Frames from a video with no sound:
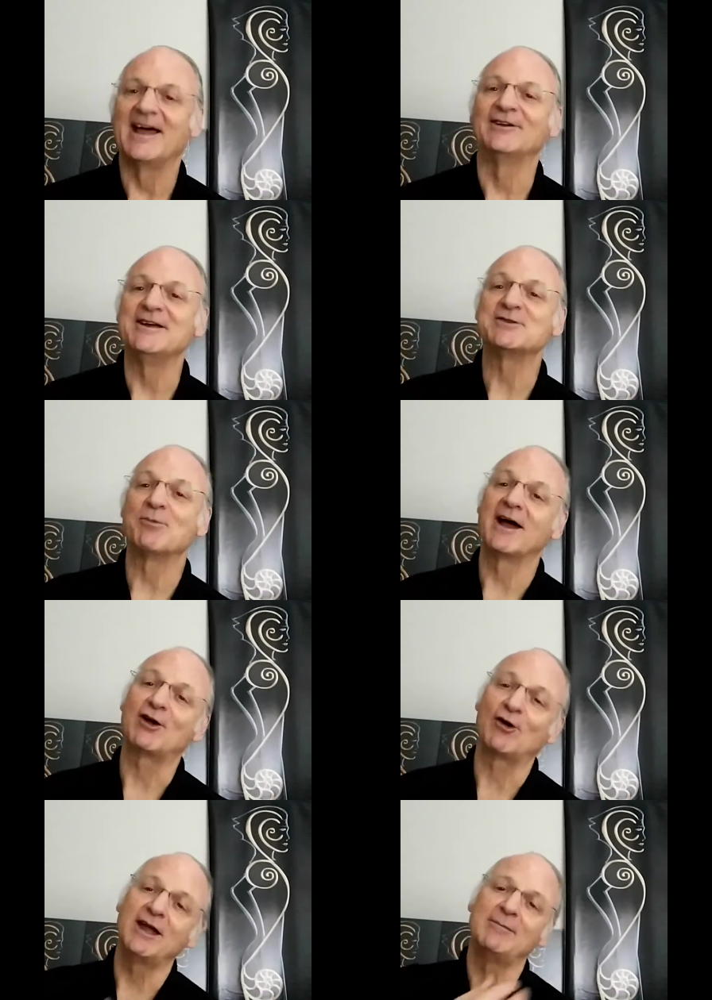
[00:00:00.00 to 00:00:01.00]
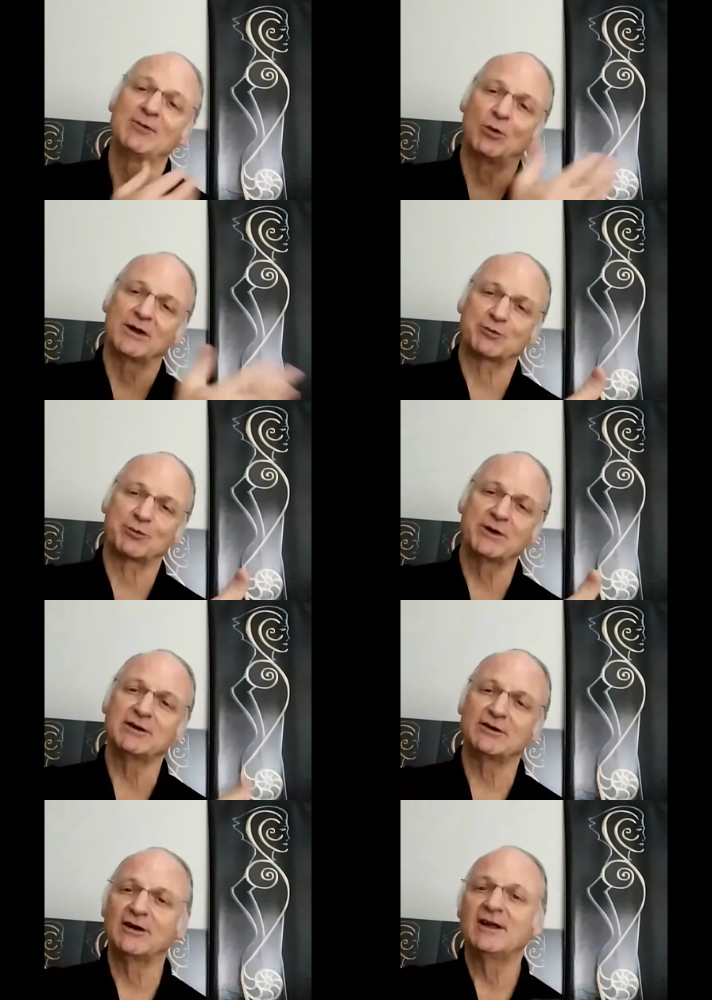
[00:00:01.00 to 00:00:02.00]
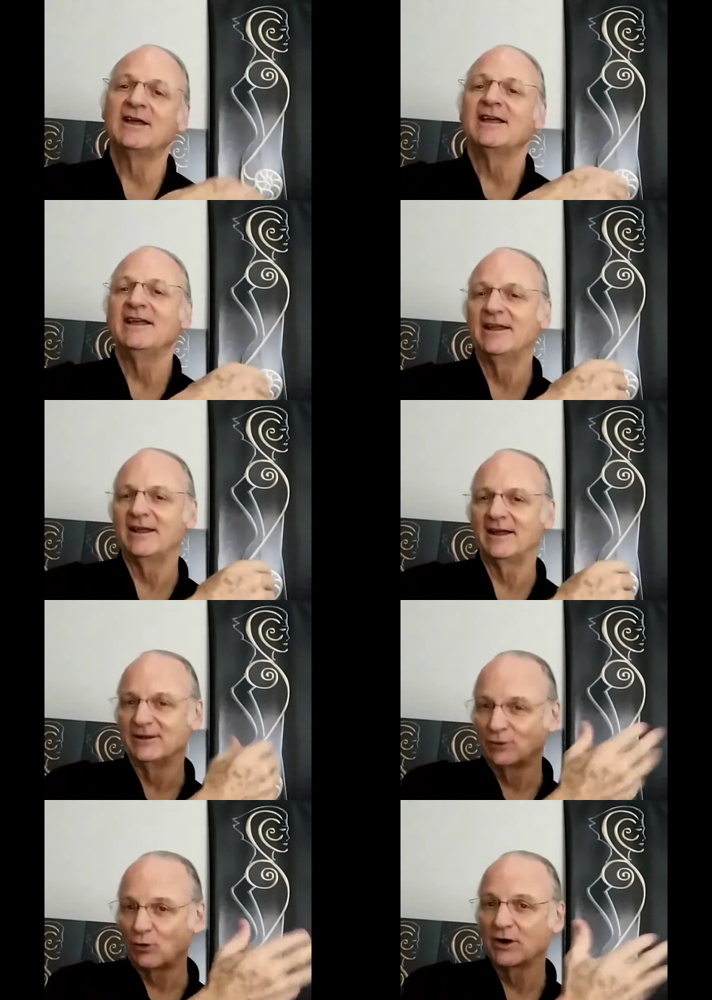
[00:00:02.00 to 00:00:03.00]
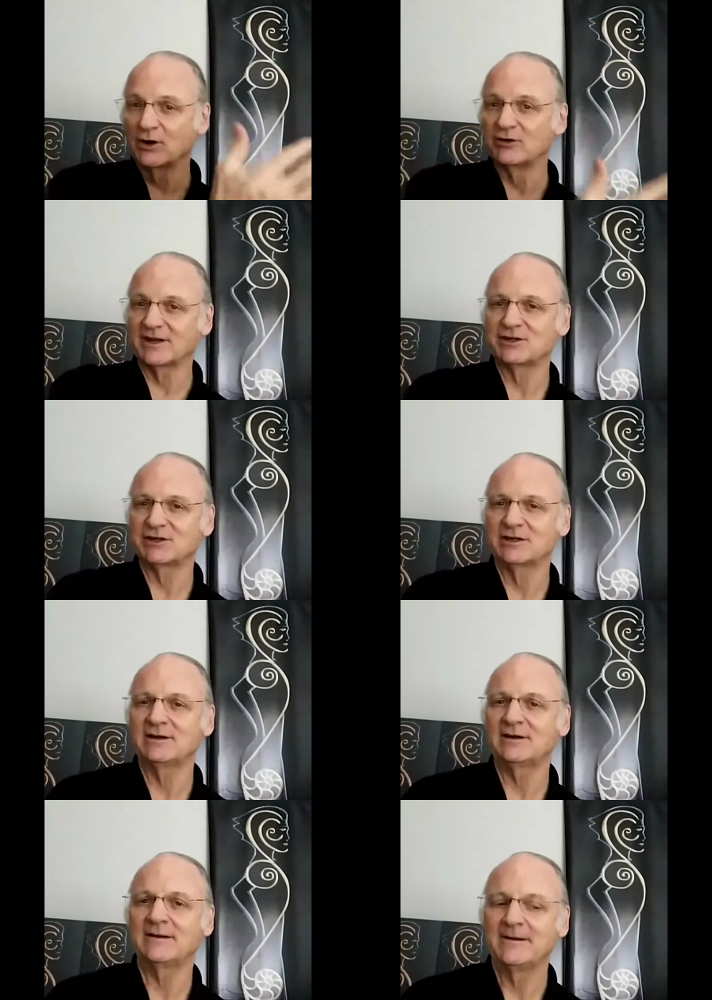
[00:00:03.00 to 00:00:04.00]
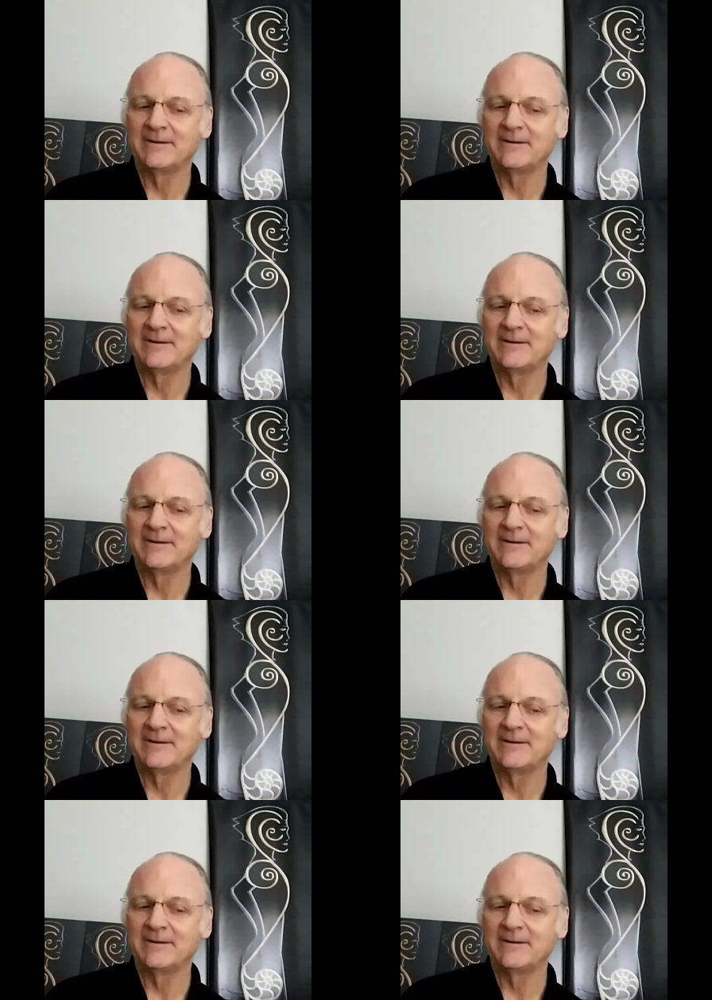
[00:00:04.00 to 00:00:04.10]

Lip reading: At least my claim to what's real in core nutension,